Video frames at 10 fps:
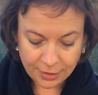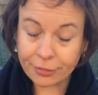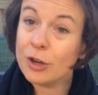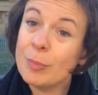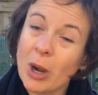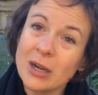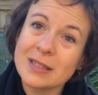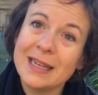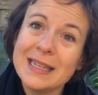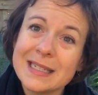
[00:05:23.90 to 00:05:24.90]
The third part
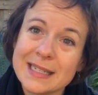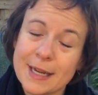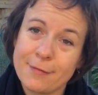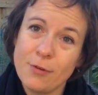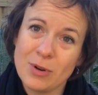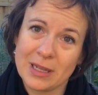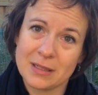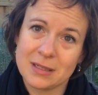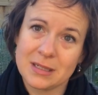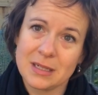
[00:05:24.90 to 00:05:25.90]
is I need to stay
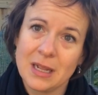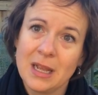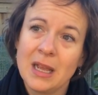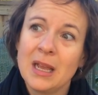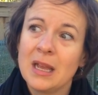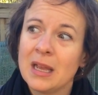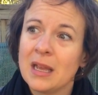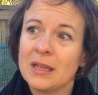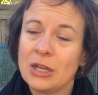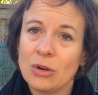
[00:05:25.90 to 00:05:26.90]
focused.
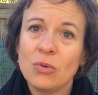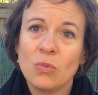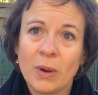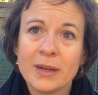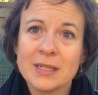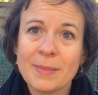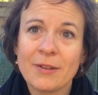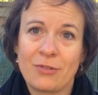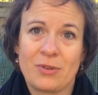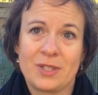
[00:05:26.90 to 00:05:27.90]
You know, what is my
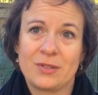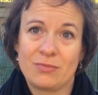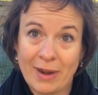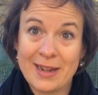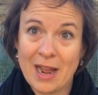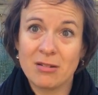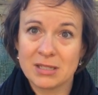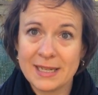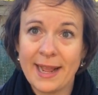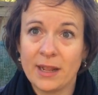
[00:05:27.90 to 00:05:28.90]
focus right now
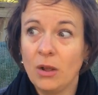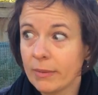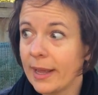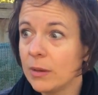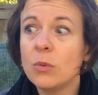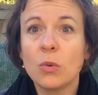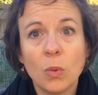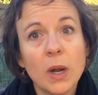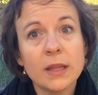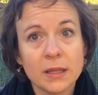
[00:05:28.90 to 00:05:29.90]
today? Okay, well,
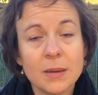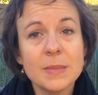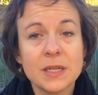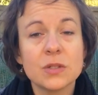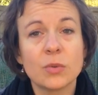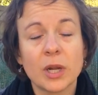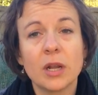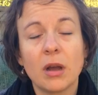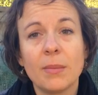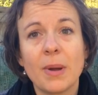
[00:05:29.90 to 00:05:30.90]
one of them is
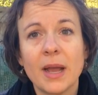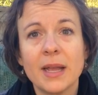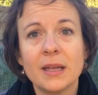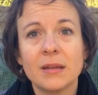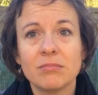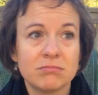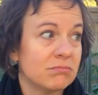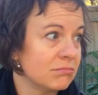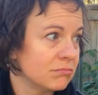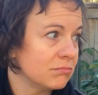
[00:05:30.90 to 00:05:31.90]
working on my
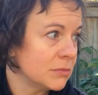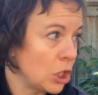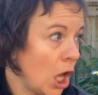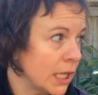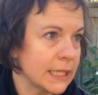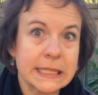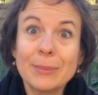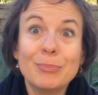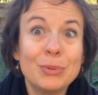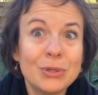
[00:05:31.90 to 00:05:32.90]
lawn. It's a
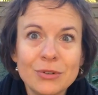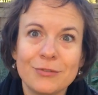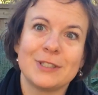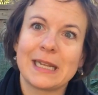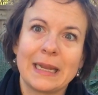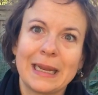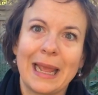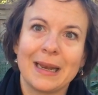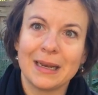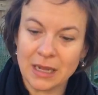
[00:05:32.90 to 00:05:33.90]
beautiful day in
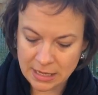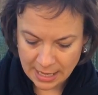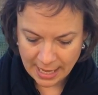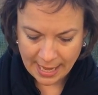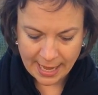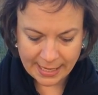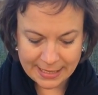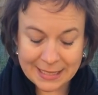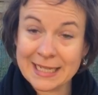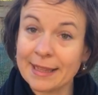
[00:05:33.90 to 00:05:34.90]
Canada and I
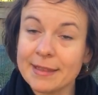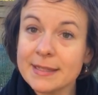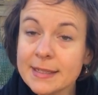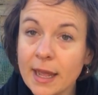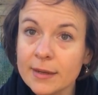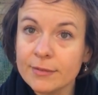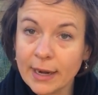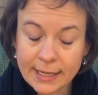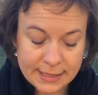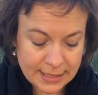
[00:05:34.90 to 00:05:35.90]
need to get this done,
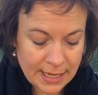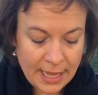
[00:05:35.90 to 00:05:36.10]
right?